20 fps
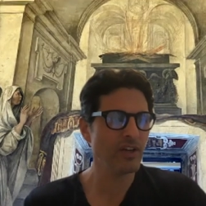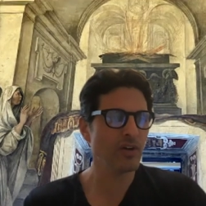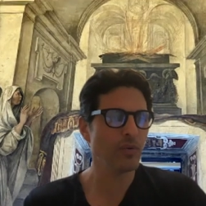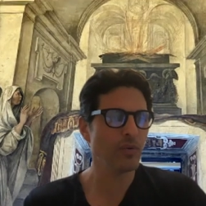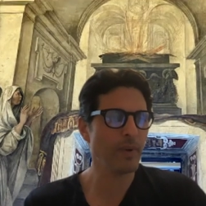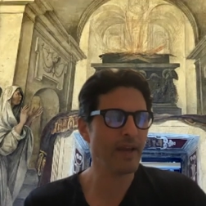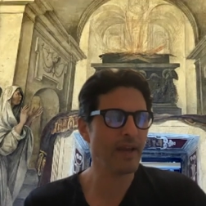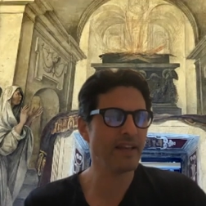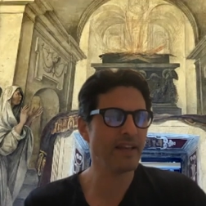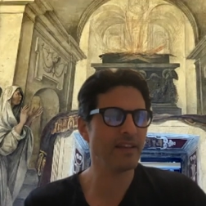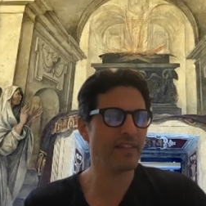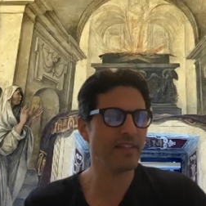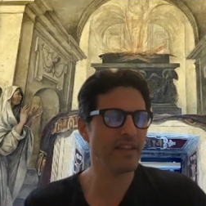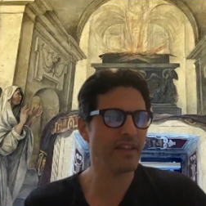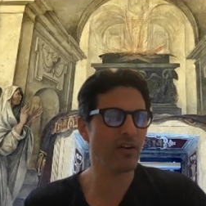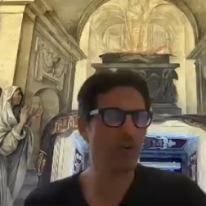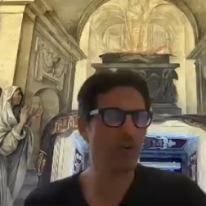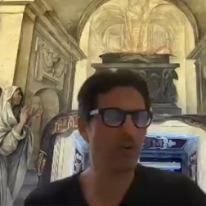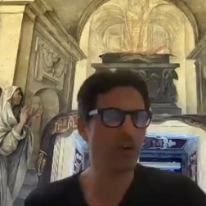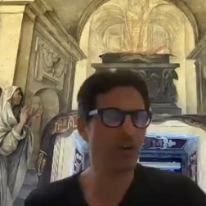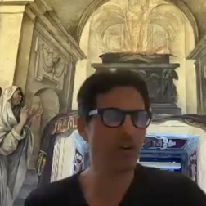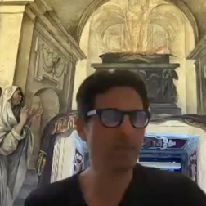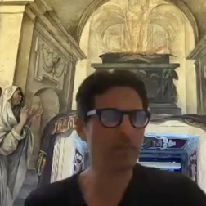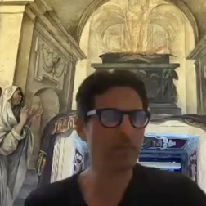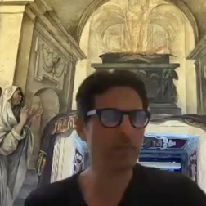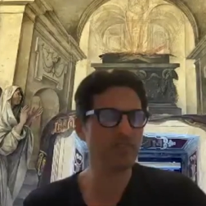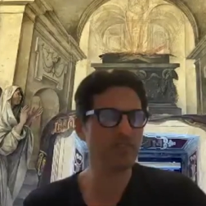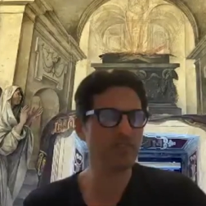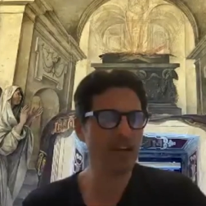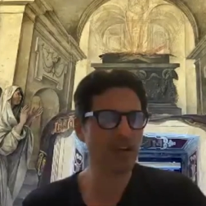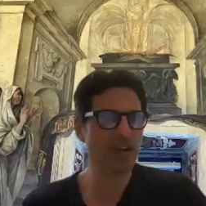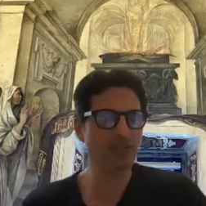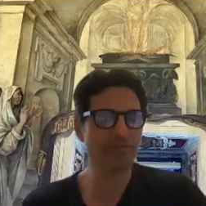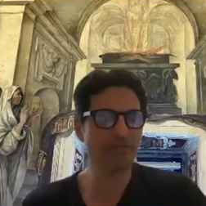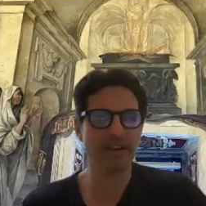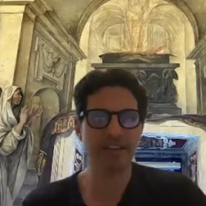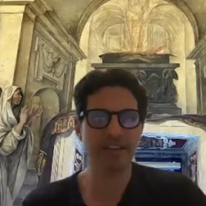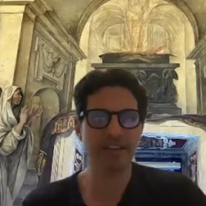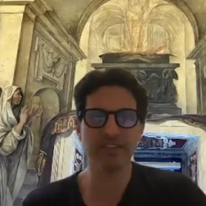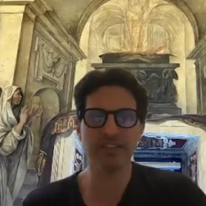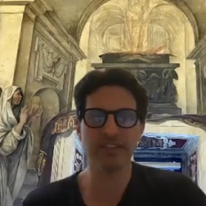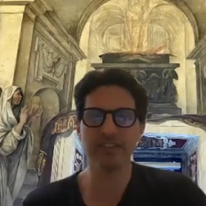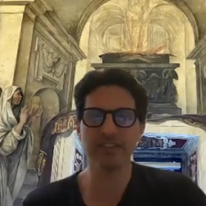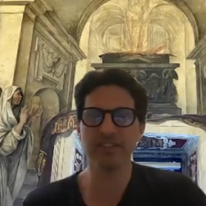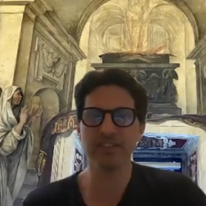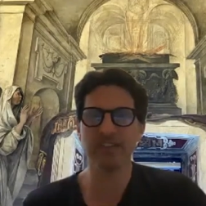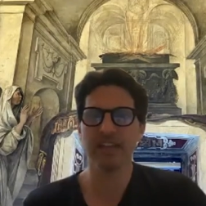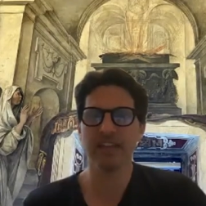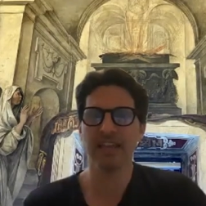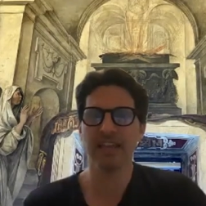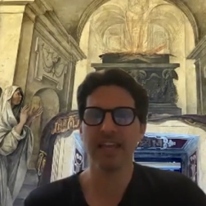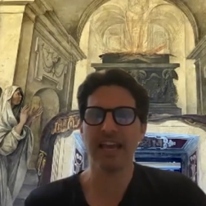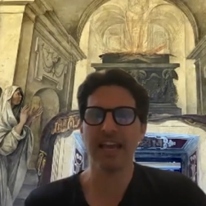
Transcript: when there are going to be sacrifices,